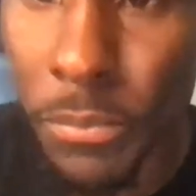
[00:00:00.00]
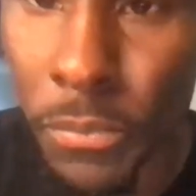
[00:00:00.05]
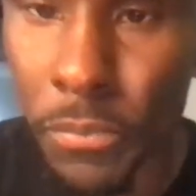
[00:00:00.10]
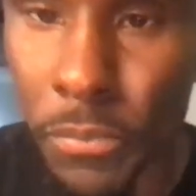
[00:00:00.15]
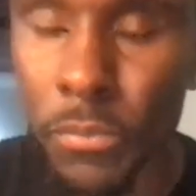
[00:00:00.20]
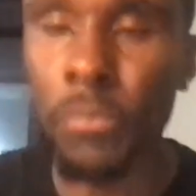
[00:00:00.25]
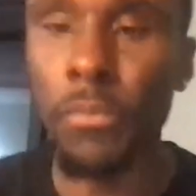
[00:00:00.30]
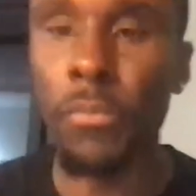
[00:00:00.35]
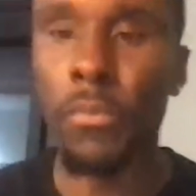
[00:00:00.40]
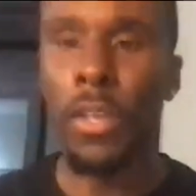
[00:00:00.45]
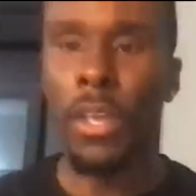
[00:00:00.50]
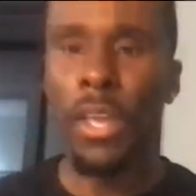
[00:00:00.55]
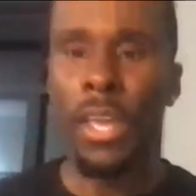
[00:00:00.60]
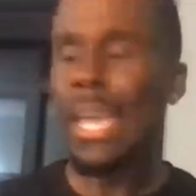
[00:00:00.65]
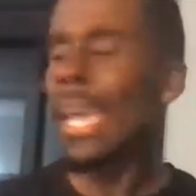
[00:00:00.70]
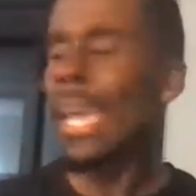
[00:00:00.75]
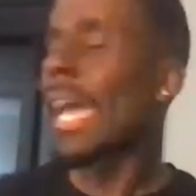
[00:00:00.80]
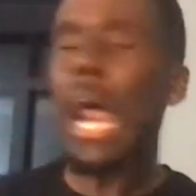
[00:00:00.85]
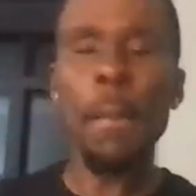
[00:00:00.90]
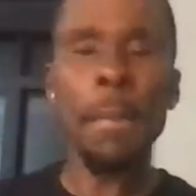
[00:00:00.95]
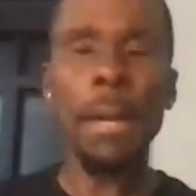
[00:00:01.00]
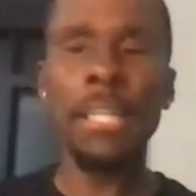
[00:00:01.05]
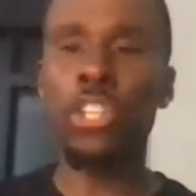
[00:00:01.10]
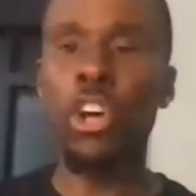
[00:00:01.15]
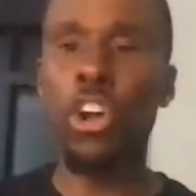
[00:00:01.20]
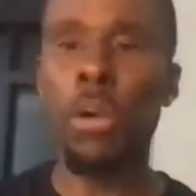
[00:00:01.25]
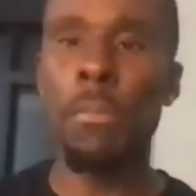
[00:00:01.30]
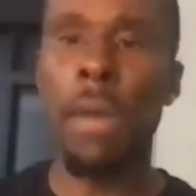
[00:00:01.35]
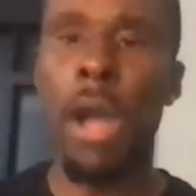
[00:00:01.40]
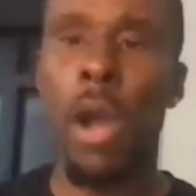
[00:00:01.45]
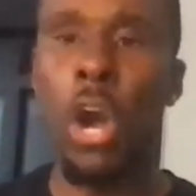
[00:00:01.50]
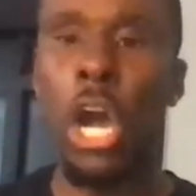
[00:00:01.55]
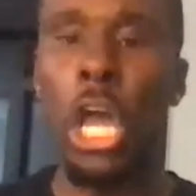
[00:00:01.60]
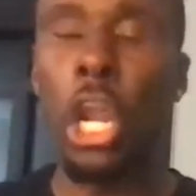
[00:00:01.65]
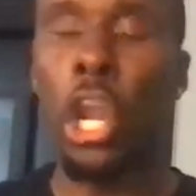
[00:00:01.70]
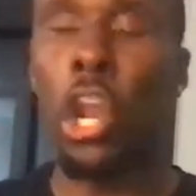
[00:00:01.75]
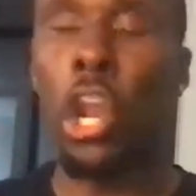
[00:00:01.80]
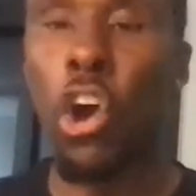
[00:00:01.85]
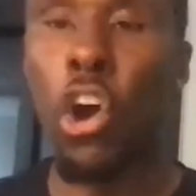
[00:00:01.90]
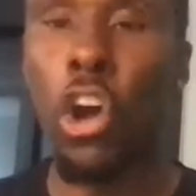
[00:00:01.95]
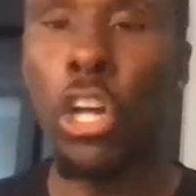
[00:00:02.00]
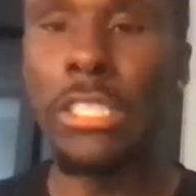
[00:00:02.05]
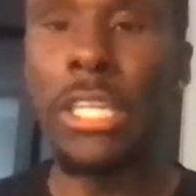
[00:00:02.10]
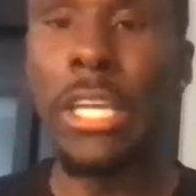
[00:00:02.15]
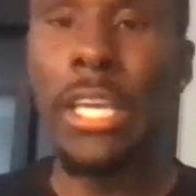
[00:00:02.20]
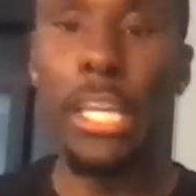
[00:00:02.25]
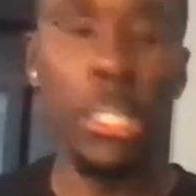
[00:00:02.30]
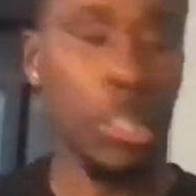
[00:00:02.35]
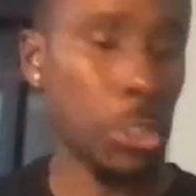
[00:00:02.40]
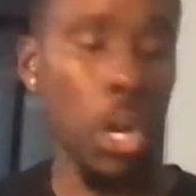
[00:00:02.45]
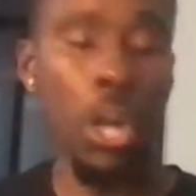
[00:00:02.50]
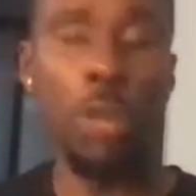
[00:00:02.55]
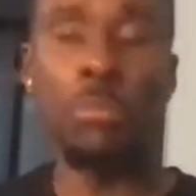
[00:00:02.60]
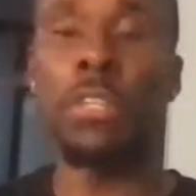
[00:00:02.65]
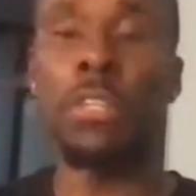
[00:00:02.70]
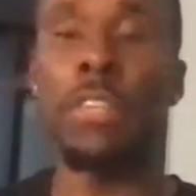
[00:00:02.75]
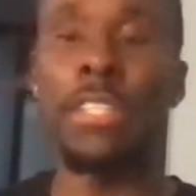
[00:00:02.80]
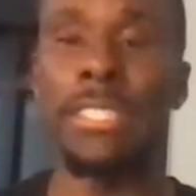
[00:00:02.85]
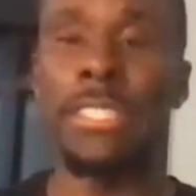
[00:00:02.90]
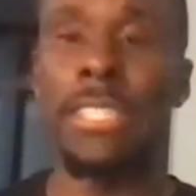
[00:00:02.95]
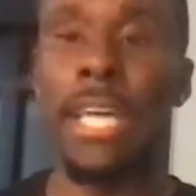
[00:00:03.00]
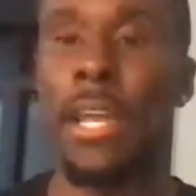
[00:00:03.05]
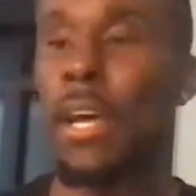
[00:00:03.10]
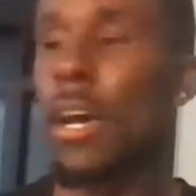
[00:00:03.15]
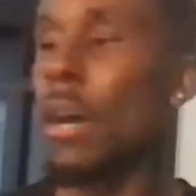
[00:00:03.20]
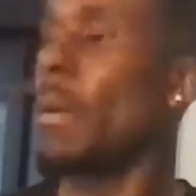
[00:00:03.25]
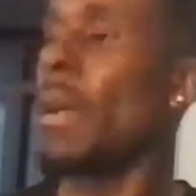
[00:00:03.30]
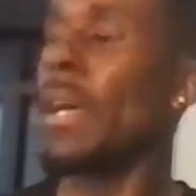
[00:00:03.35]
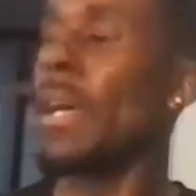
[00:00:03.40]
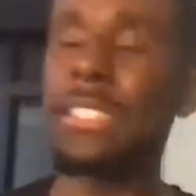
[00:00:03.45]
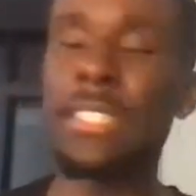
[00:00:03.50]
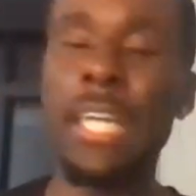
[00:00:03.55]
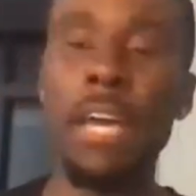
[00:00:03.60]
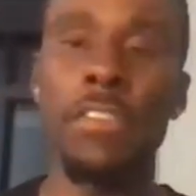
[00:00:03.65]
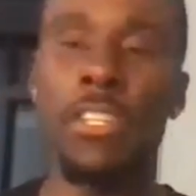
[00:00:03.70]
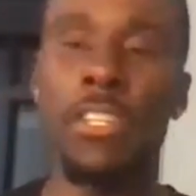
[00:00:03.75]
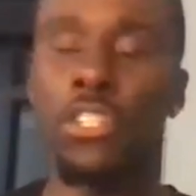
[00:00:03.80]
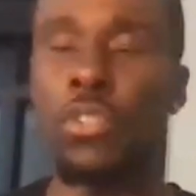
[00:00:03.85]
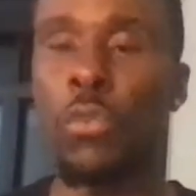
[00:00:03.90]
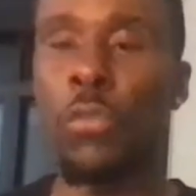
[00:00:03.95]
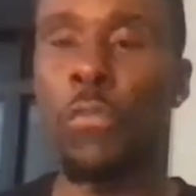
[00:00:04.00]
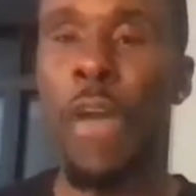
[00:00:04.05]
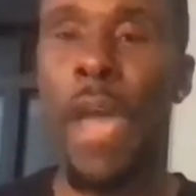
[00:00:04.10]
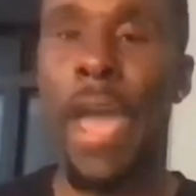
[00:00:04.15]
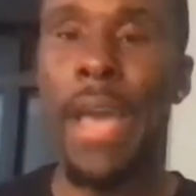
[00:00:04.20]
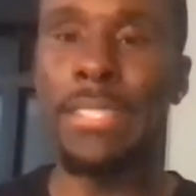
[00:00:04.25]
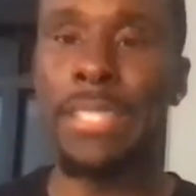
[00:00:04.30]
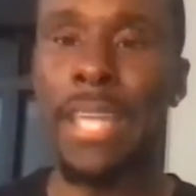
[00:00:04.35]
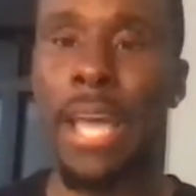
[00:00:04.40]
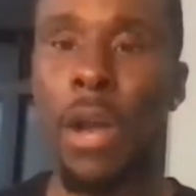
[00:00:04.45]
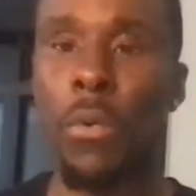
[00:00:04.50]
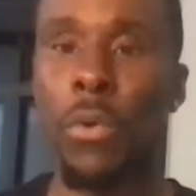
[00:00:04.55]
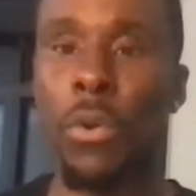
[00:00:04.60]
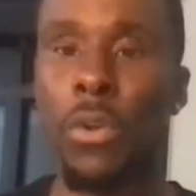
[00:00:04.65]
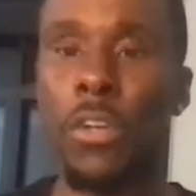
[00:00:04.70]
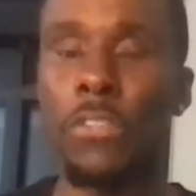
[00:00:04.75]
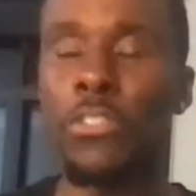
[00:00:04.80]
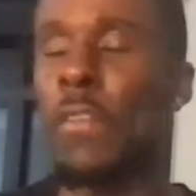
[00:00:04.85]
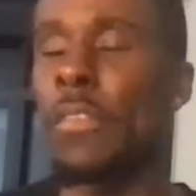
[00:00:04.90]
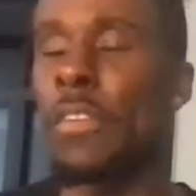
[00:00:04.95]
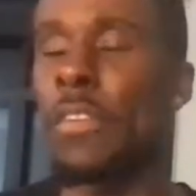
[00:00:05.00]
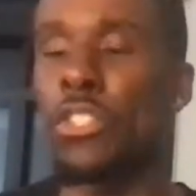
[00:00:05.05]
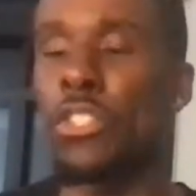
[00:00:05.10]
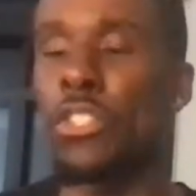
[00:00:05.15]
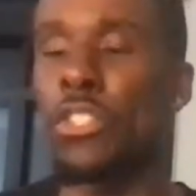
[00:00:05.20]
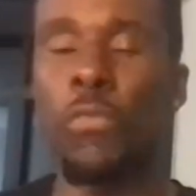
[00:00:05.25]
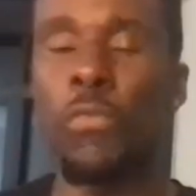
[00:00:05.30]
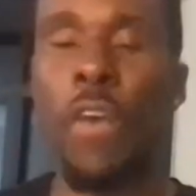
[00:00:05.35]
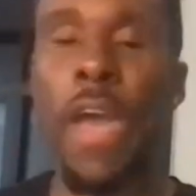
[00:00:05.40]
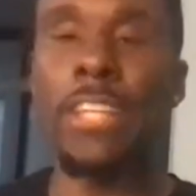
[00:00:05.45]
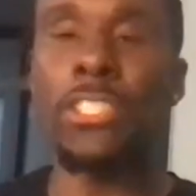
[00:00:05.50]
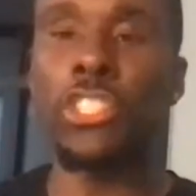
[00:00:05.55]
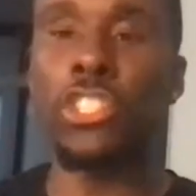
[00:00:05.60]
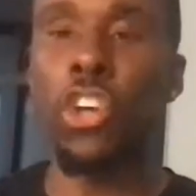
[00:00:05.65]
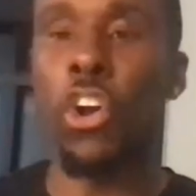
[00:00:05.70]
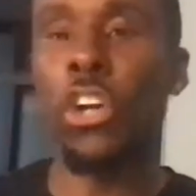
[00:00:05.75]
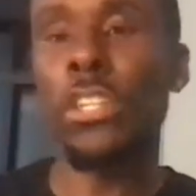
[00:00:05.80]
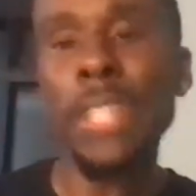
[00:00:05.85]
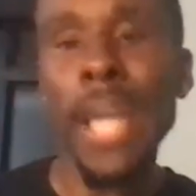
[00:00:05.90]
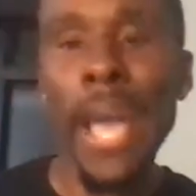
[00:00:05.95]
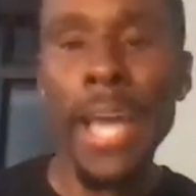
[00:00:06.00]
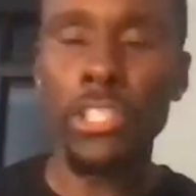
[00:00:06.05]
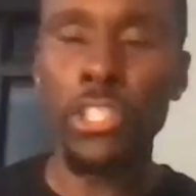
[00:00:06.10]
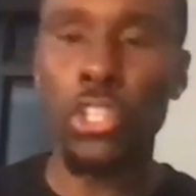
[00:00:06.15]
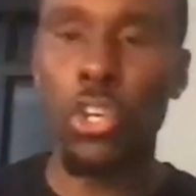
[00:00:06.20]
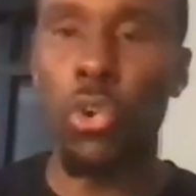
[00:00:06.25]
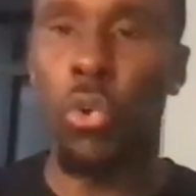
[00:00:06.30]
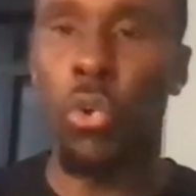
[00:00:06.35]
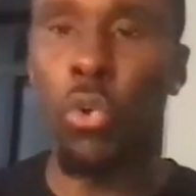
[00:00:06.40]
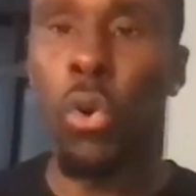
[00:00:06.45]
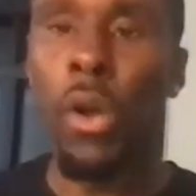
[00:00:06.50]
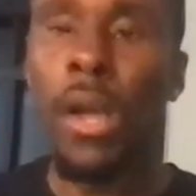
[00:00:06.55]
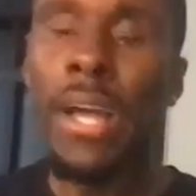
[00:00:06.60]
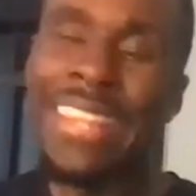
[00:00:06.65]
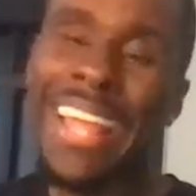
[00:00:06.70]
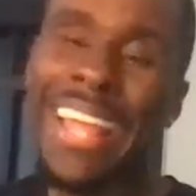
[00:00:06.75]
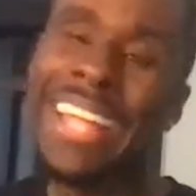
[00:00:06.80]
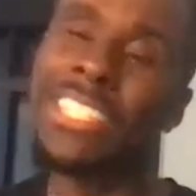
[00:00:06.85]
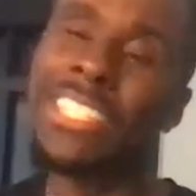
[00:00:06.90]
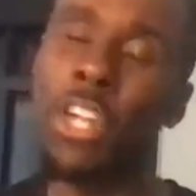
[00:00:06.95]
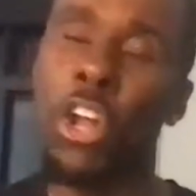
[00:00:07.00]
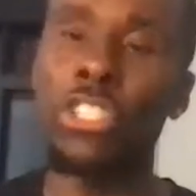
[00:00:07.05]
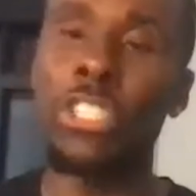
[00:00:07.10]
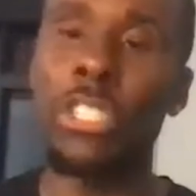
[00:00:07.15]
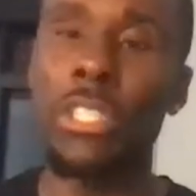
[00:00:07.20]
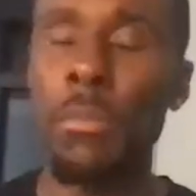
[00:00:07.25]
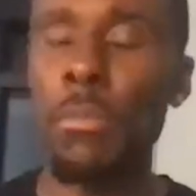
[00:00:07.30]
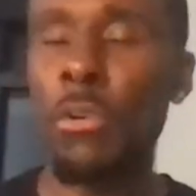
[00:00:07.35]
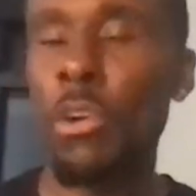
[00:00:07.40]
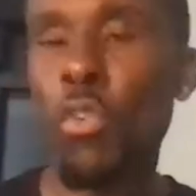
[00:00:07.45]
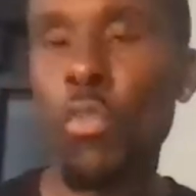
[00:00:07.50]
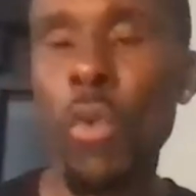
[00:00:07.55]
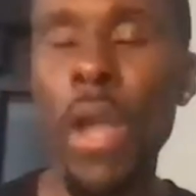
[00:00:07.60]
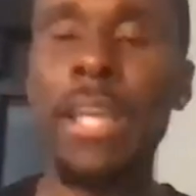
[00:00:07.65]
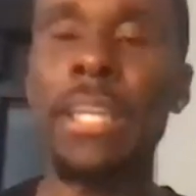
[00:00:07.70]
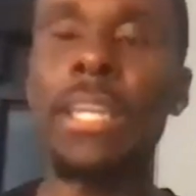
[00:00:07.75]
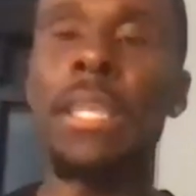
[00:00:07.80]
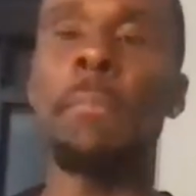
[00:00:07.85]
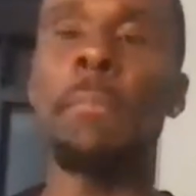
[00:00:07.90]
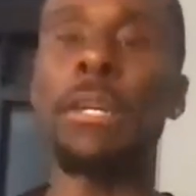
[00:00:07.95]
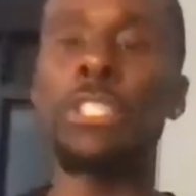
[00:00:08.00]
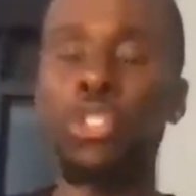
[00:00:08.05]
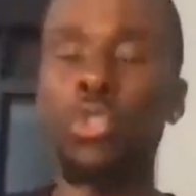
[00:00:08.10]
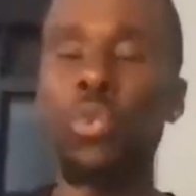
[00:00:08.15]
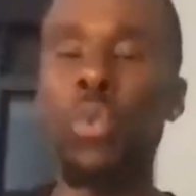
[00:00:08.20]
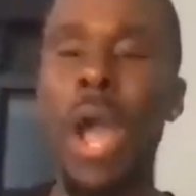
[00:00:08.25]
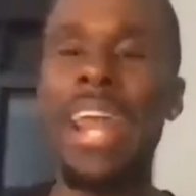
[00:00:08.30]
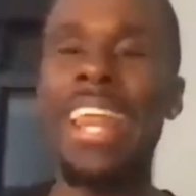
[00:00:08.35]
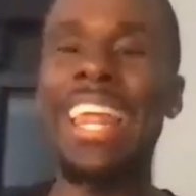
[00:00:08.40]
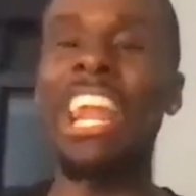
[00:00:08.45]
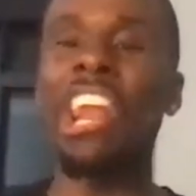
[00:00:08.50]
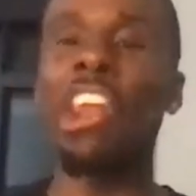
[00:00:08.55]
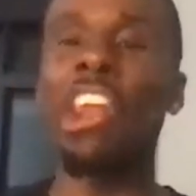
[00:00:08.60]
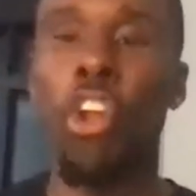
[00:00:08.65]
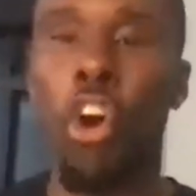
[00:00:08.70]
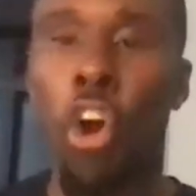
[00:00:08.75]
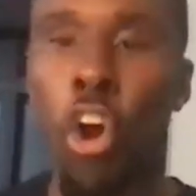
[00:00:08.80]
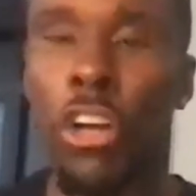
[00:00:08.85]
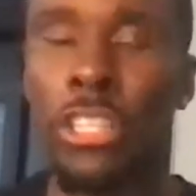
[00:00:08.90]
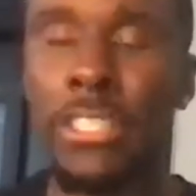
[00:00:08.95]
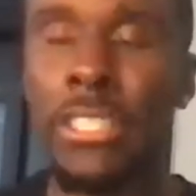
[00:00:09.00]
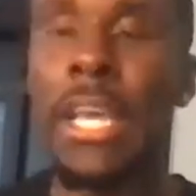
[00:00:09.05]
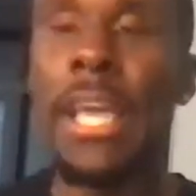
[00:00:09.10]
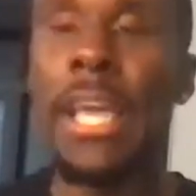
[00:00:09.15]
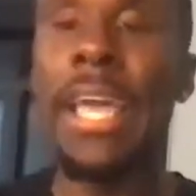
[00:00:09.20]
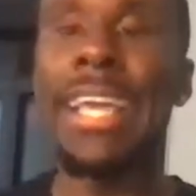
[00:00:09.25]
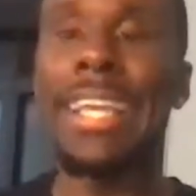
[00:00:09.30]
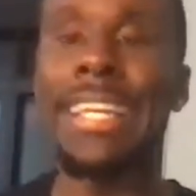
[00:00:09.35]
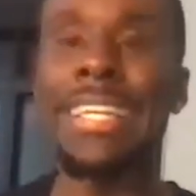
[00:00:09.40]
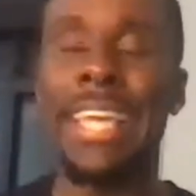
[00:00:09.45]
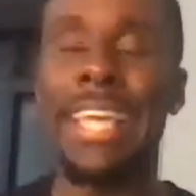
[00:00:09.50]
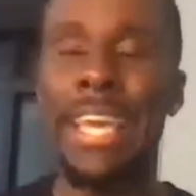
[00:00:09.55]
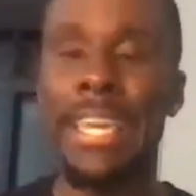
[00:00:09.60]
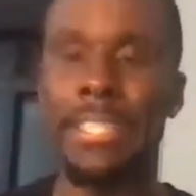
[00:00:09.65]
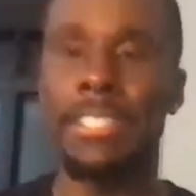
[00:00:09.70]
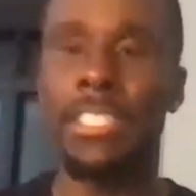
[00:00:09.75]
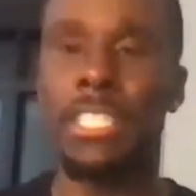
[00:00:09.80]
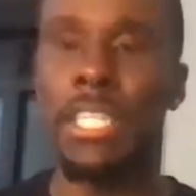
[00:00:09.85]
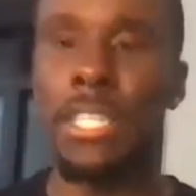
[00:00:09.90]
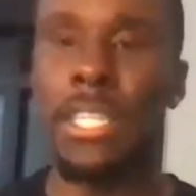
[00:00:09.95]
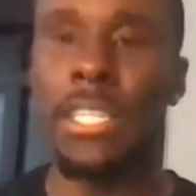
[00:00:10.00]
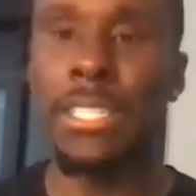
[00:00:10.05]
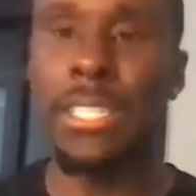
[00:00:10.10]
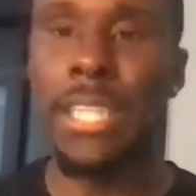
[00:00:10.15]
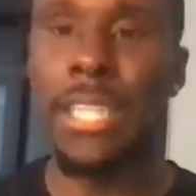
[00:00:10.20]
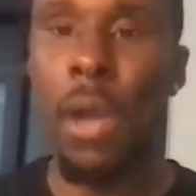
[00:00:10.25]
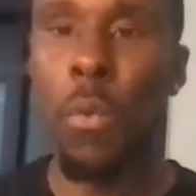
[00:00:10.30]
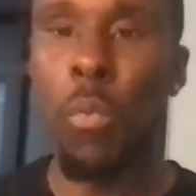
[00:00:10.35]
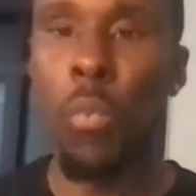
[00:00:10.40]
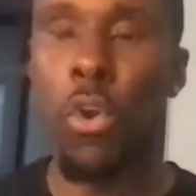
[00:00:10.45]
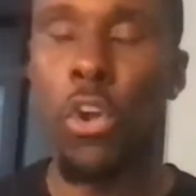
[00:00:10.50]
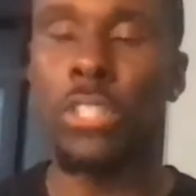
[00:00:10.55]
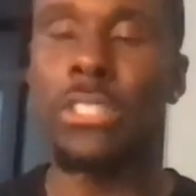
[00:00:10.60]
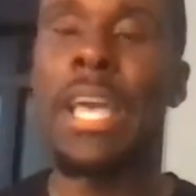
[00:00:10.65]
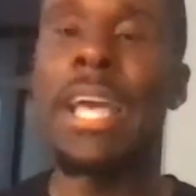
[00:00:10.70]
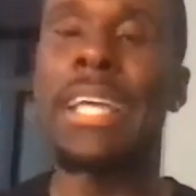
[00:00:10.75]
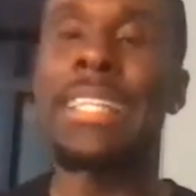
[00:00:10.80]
And I'm not talking about a launch in terms of a setup, 72 fast hour, 72 fast start. That's cool. That's launching them correctly, but you got to launch and get into these networks.